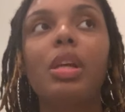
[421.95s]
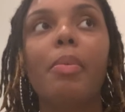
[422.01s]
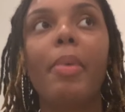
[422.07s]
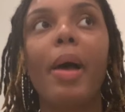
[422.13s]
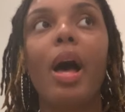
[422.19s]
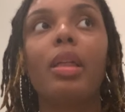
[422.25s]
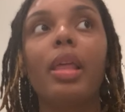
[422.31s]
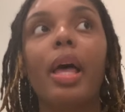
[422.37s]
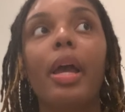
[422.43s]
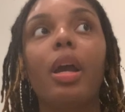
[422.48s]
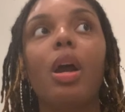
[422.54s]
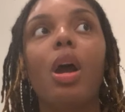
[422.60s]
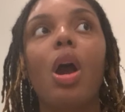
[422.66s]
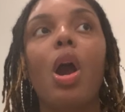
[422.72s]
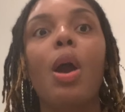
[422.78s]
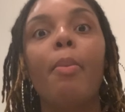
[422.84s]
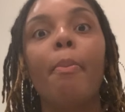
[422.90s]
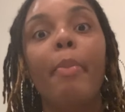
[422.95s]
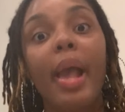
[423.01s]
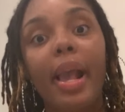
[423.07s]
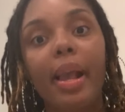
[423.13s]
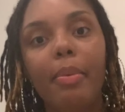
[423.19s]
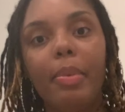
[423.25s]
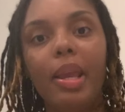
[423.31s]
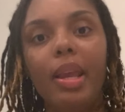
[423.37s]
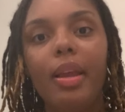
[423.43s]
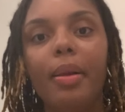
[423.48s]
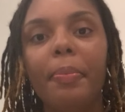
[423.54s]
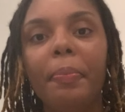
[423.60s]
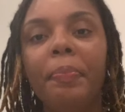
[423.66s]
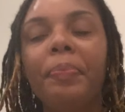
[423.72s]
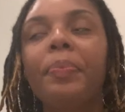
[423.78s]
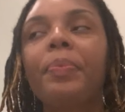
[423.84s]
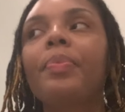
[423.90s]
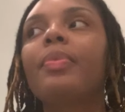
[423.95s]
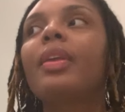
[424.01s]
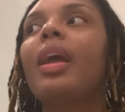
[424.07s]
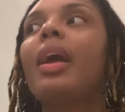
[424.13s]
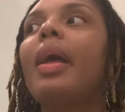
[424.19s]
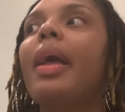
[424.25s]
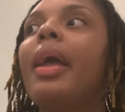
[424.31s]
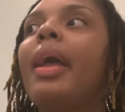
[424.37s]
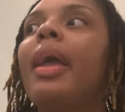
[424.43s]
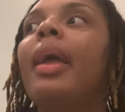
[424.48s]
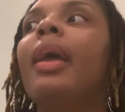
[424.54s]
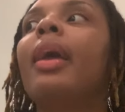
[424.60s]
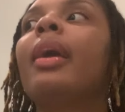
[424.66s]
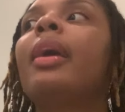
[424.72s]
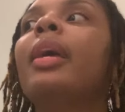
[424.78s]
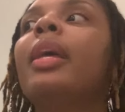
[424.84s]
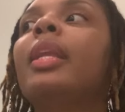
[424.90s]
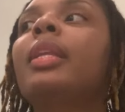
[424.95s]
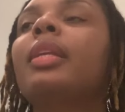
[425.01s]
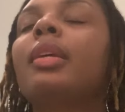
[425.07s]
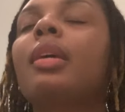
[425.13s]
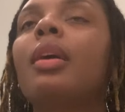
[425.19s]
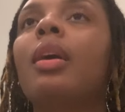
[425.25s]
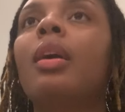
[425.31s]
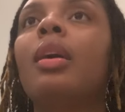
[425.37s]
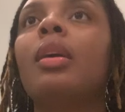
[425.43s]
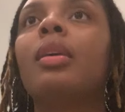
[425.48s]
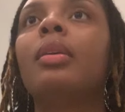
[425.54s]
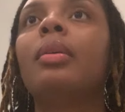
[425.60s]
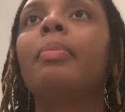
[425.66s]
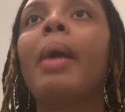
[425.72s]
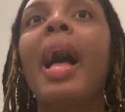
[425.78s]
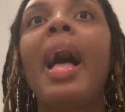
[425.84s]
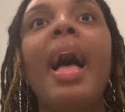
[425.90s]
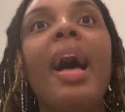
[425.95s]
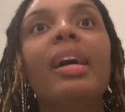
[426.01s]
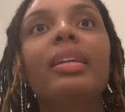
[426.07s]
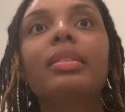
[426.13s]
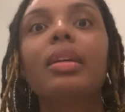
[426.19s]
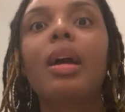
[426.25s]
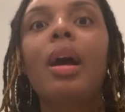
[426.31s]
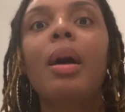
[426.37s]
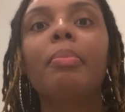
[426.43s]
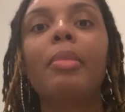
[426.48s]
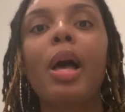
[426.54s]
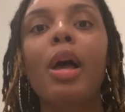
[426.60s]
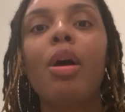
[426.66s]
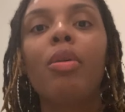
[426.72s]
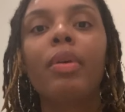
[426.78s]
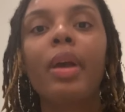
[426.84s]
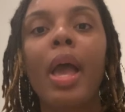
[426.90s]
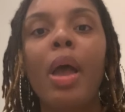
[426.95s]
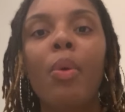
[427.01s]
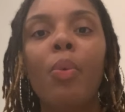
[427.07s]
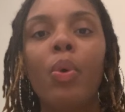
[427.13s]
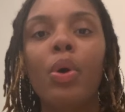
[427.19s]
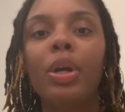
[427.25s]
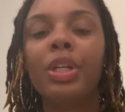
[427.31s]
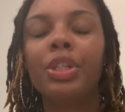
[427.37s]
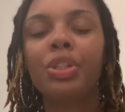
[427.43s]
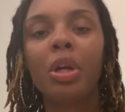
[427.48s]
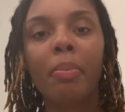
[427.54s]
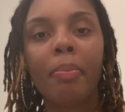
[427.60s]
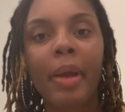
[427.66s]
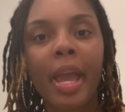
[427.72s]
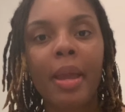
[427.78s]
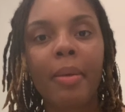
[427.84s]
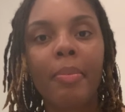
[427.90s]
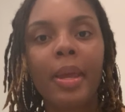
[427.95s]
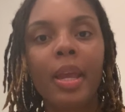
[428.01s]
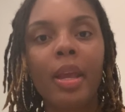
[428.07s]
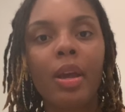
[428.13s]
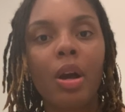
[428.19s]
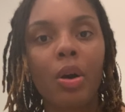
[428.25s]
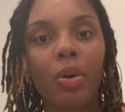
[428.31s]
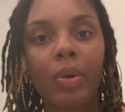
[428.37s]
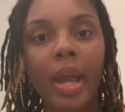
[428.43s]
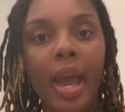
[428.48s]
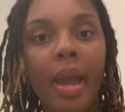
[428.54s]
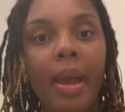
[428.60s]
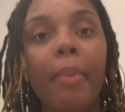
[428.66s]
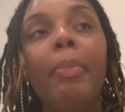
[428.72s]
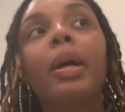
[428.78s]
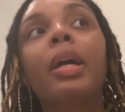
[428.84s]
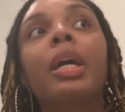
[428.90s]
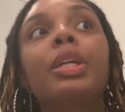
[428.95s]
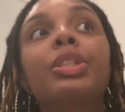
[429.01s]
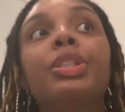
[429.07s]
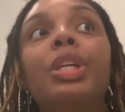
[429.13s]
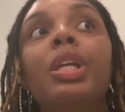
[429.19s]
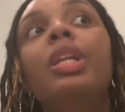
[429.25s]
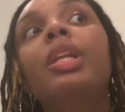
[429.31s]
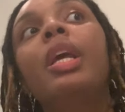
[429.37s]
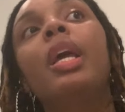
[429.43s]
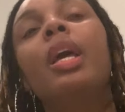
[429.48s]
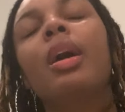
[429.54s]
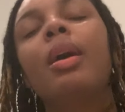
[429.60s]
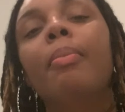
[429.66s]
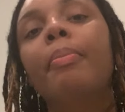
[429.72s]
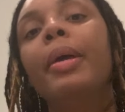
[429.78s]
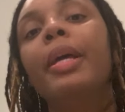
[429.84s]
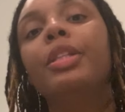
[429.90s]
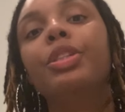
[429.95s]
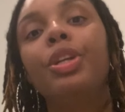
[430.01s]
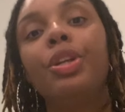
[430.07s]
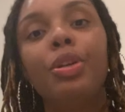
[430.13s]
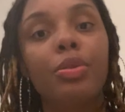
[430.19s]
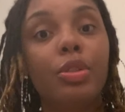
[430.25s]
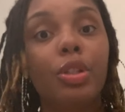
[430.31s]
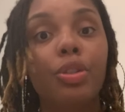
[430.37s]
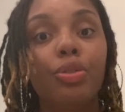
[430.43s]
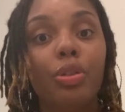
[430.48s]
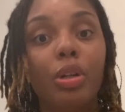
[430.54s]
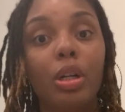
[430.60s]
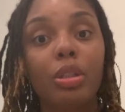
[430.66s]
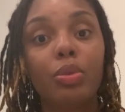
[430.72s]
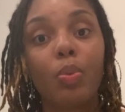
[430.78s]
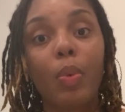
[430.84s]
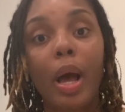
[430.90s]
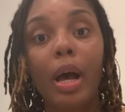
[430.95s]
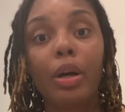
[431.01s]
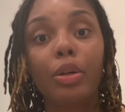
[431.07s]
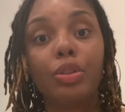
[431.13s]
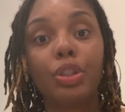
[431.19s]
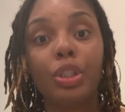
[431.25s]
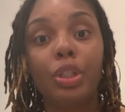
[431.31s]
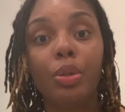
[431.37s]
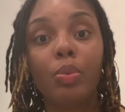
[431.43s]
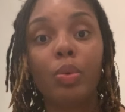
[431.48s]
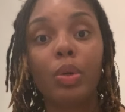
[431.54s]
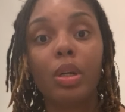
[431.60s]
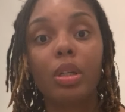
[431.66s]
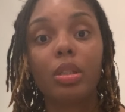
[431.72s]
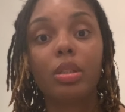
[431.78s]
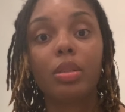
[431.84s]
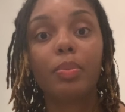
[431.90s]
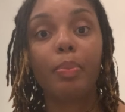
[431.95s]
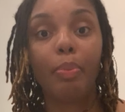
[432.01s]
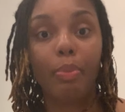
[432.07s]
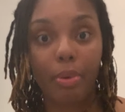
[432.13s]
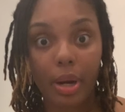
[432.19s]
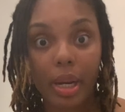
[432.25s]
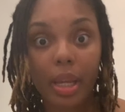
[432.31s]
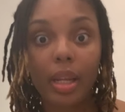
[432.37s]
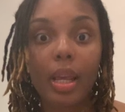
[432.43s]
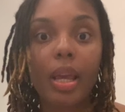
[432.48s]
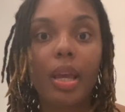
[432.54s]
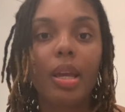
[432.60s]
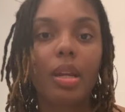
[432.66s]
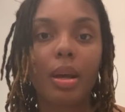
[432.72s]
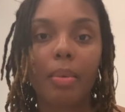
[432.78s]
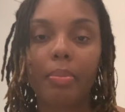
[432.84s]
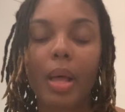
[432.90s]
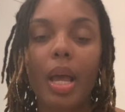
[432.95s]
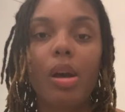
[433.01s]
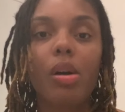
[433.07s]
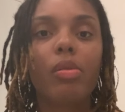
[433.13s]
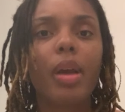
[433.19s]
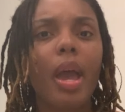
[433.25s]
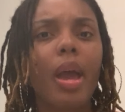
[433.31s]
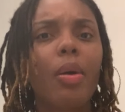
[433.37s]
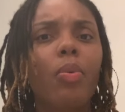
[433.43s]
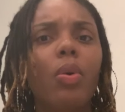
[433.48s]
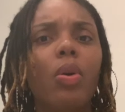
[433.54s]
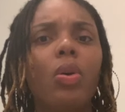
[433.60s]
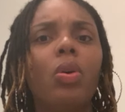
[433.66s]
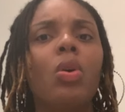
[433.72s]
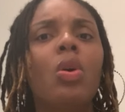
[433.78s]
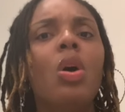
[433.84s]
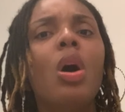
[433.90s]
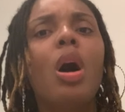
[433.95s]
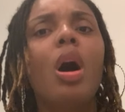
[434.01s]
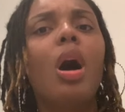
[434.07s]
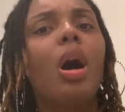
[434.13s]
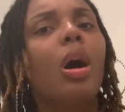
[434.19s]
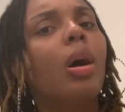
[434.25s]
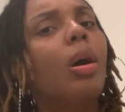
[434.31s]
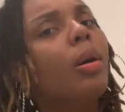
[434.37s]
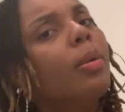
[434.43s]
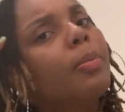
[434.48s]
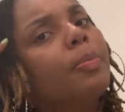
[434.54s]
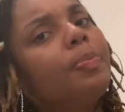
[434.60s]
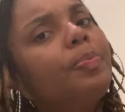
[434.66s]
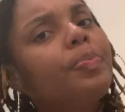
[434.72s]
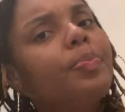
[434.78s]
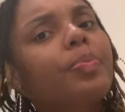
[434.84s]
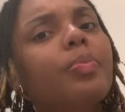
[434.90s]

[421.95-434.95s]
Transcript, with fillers: about like her baby. And um, I asked her, I'm like, okay, well, is your baby okay? Because she did admit to using drugs while she was pregnant. And I'm like, okay, well, um,